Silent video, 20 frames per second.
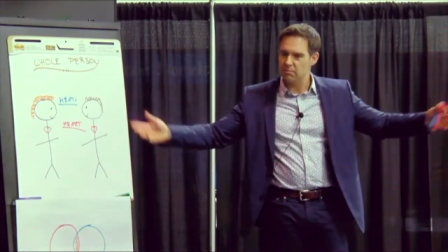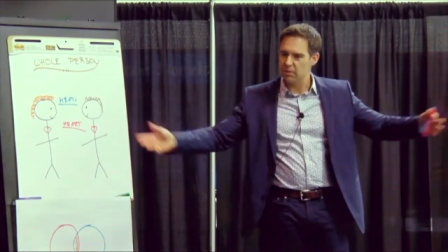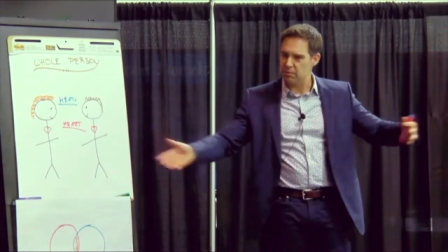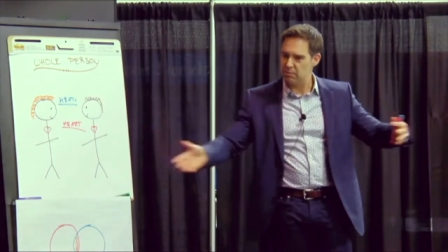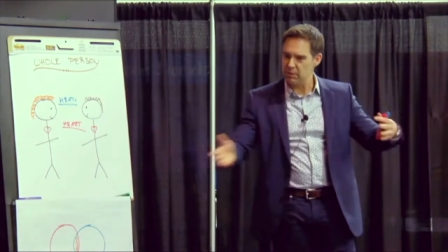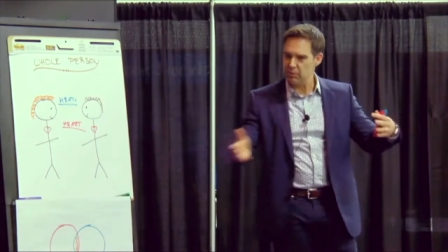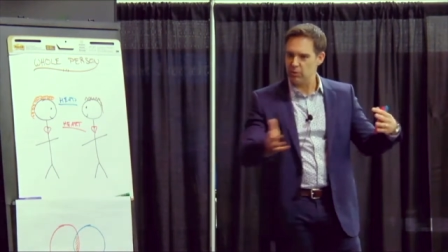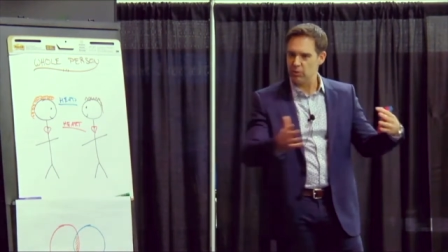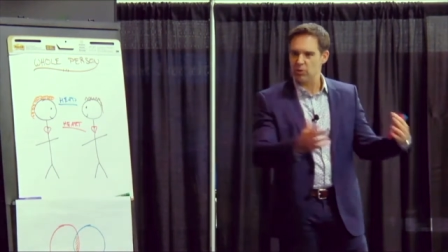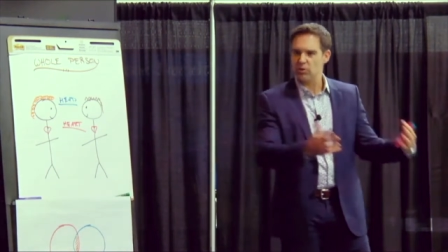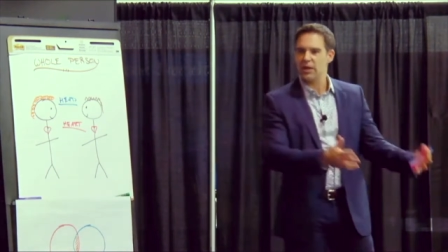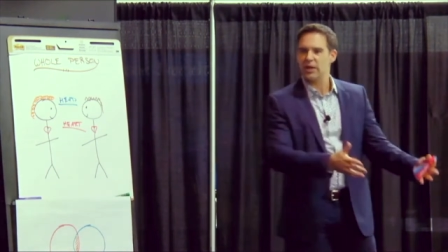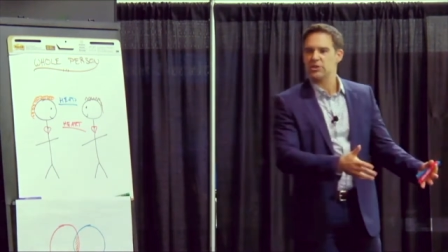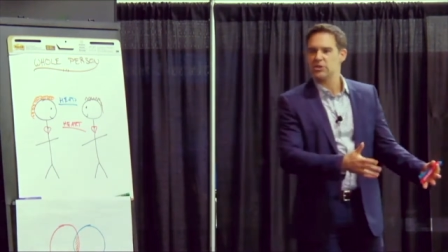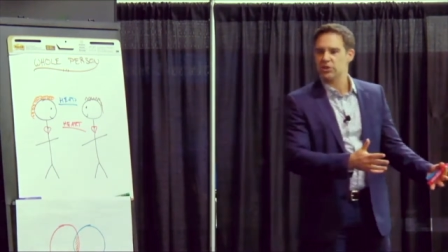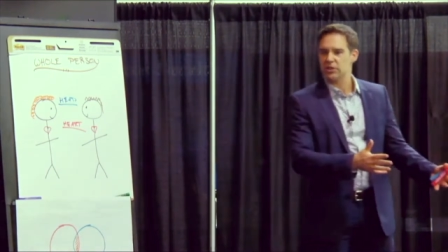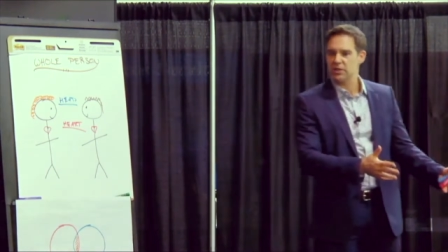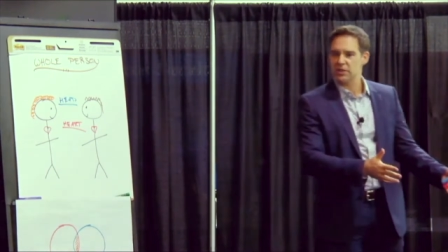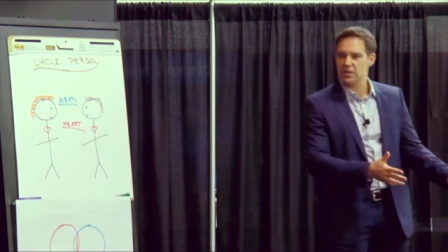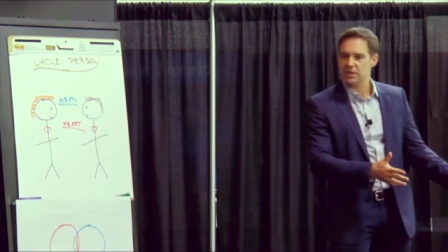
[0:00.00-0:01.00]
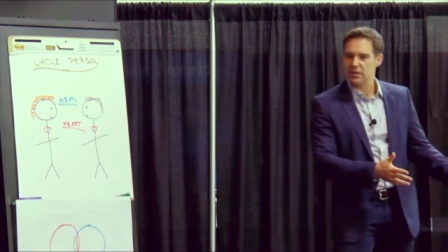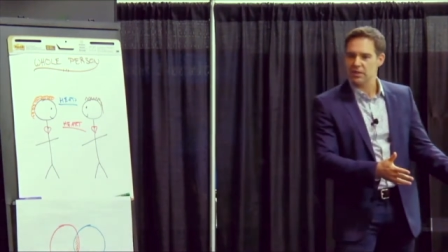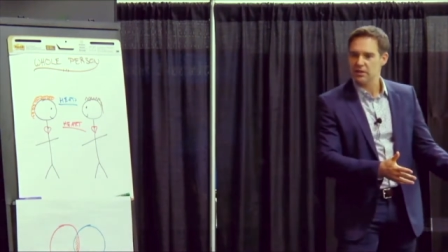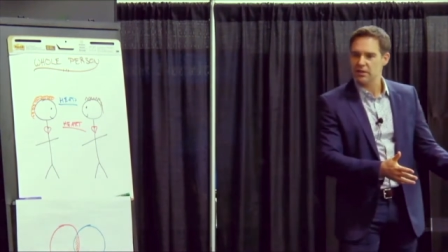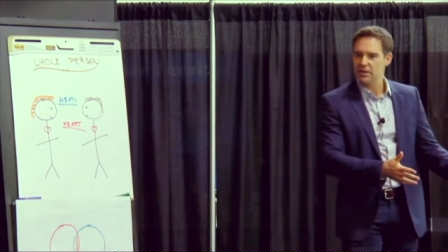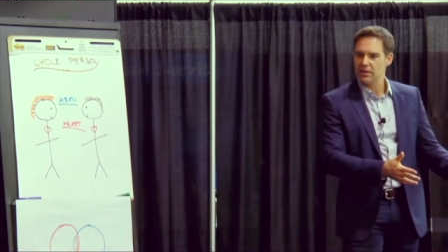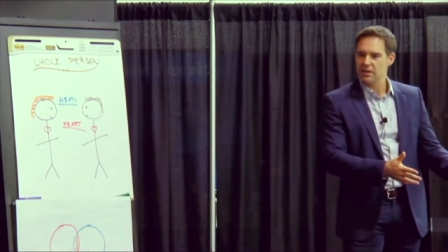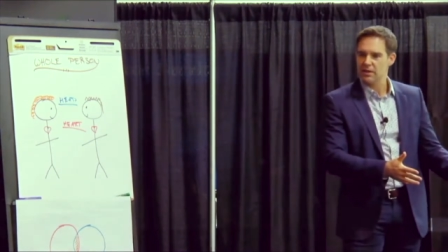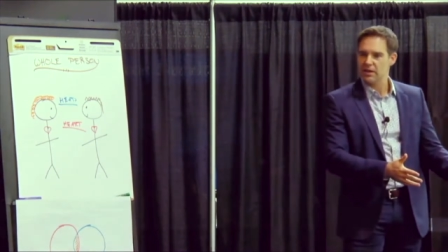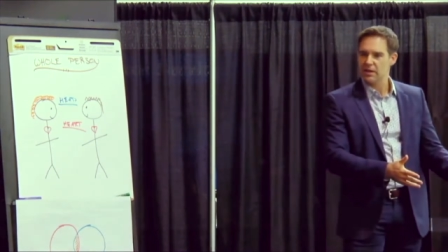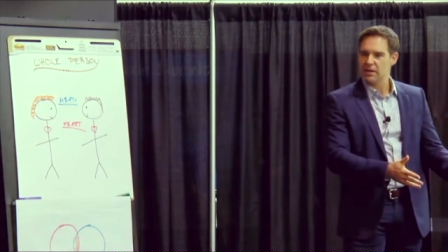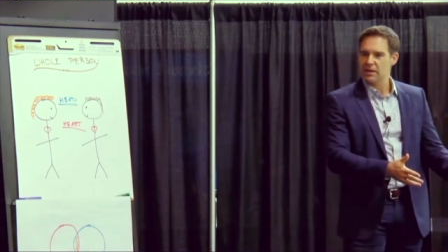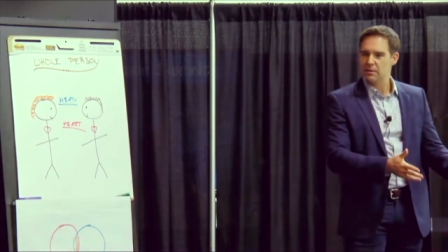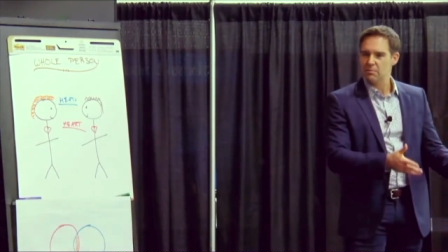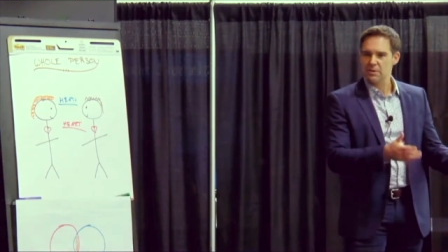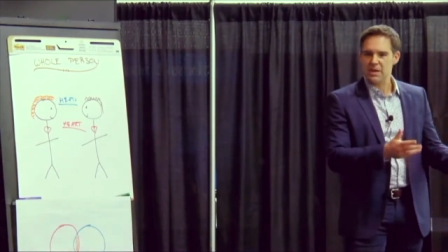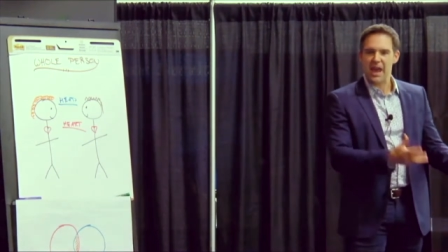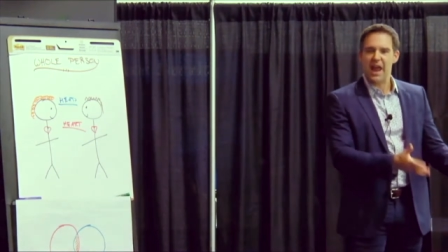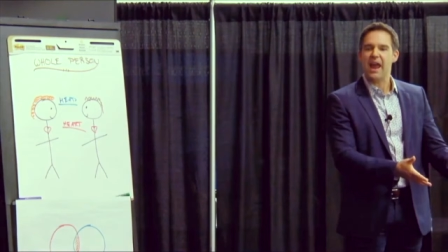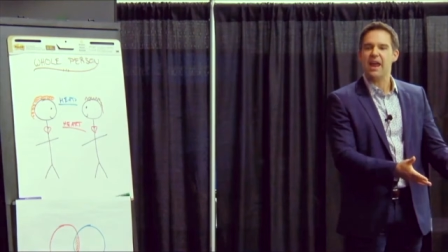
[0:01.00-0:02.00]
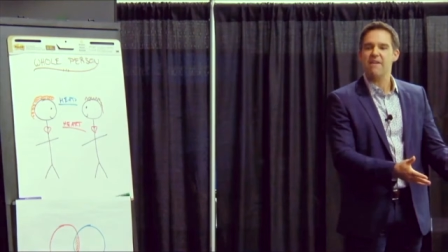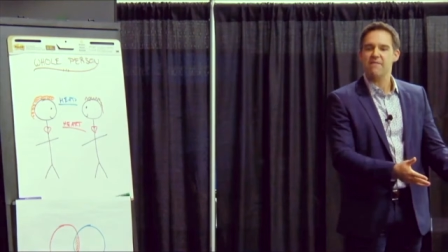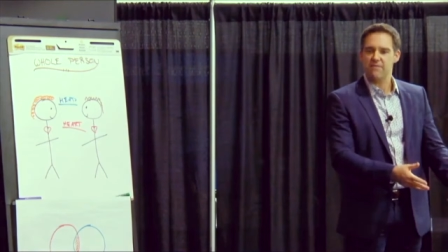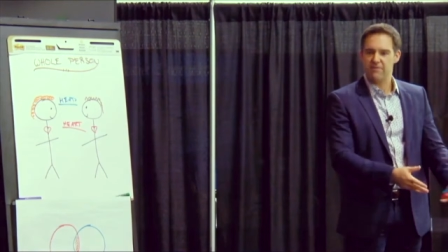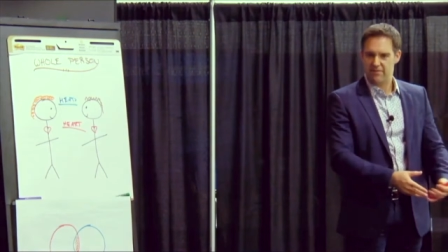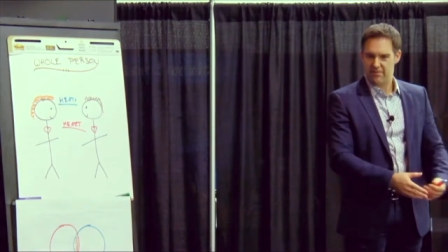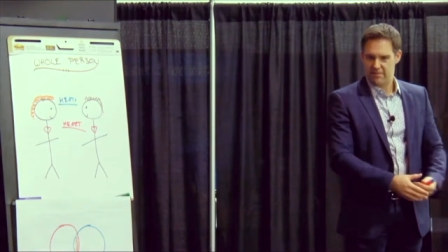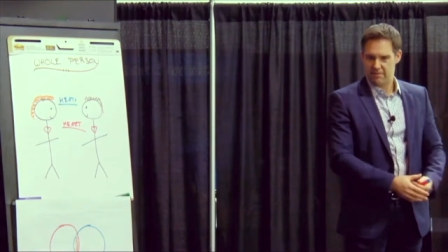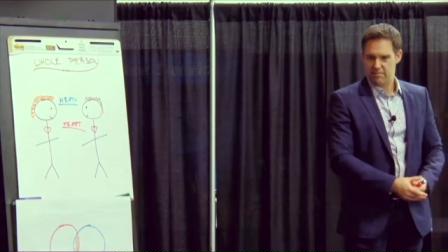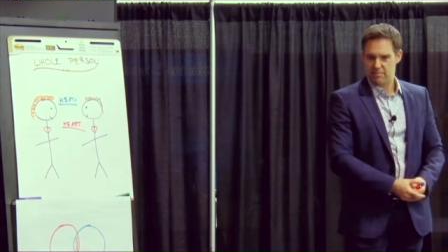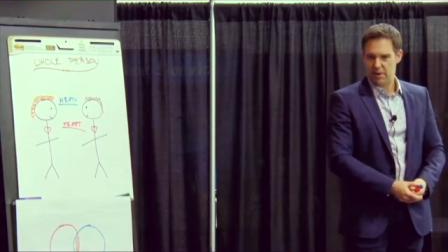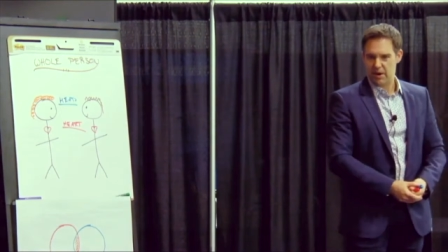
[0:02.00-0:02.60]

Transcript: but people don't actually behave